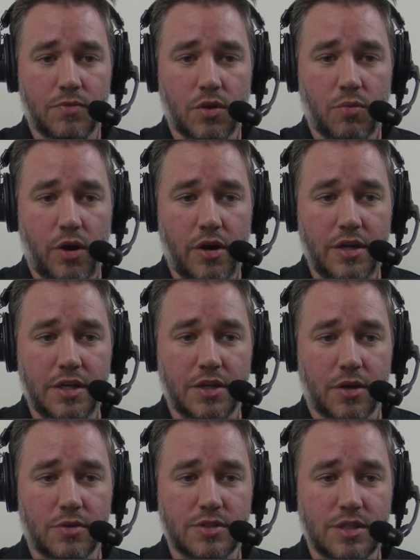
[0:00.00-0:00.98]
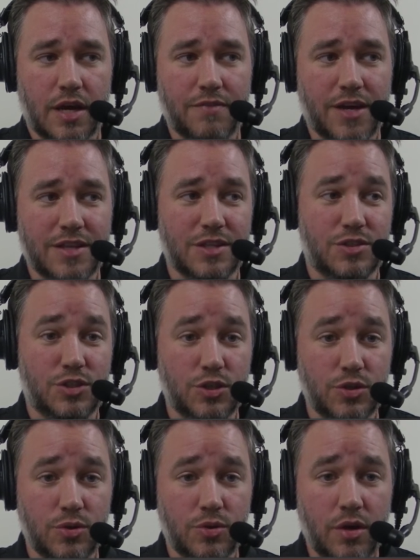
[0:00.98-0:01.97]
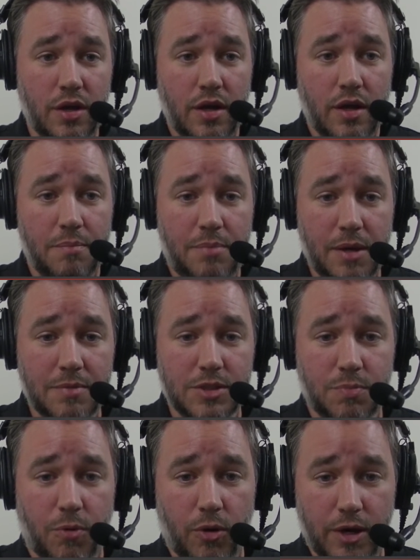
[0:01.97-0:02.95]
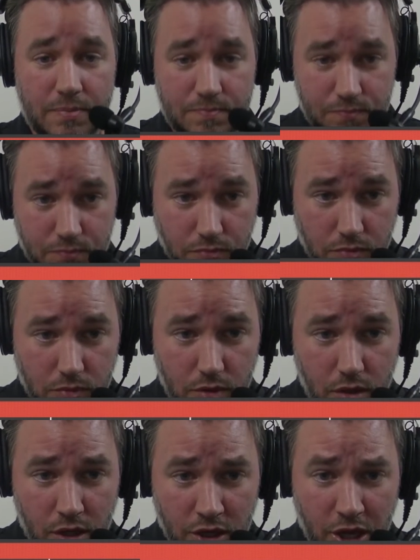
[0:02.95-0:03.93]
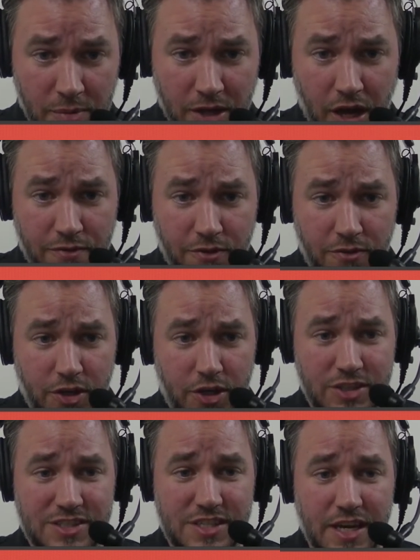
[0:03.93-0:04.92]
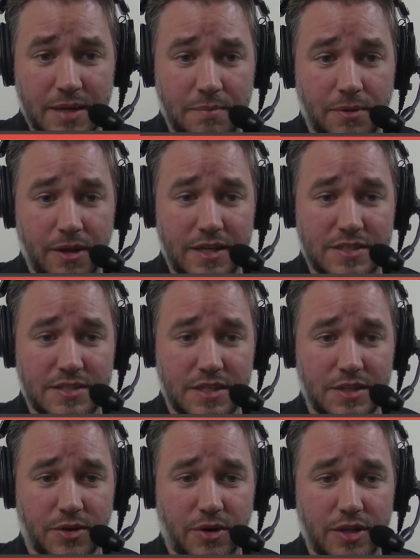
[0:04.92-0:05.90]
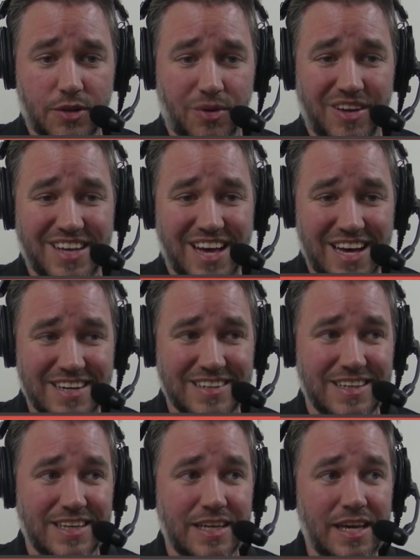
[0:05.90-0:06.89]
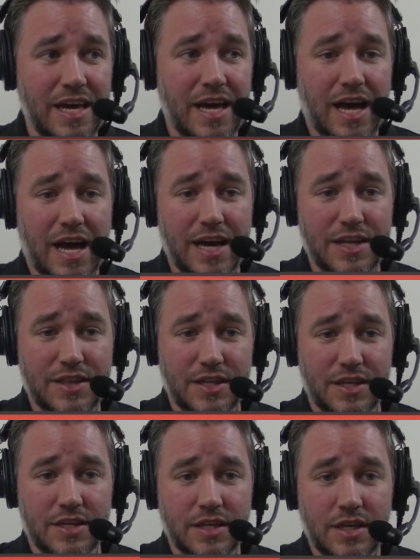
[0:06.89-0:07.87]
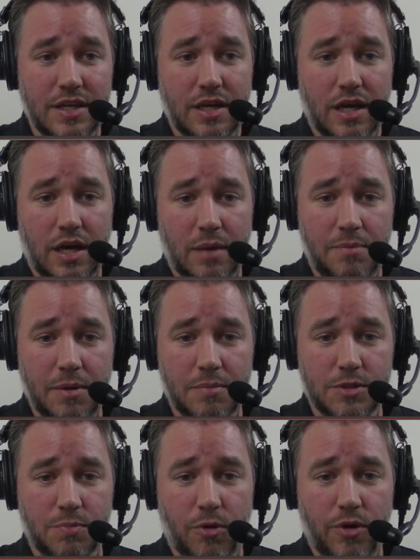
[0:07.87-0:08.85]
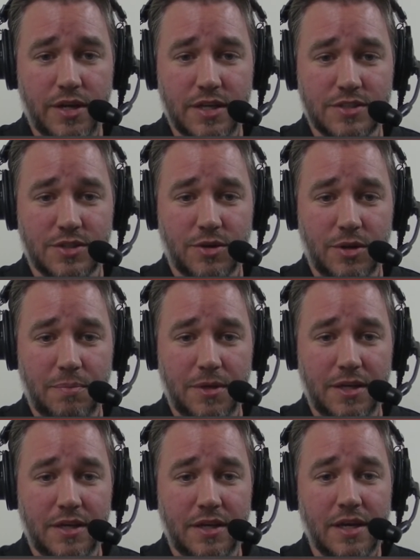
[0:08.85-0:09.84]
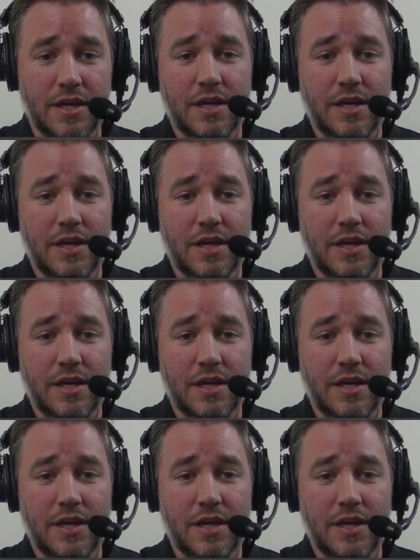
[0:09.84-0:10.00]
where he goes. I've got the 2, Bema's Boy, coming off of a good second place in the Grade 3 Connolly. I think Bema's Boy is going to be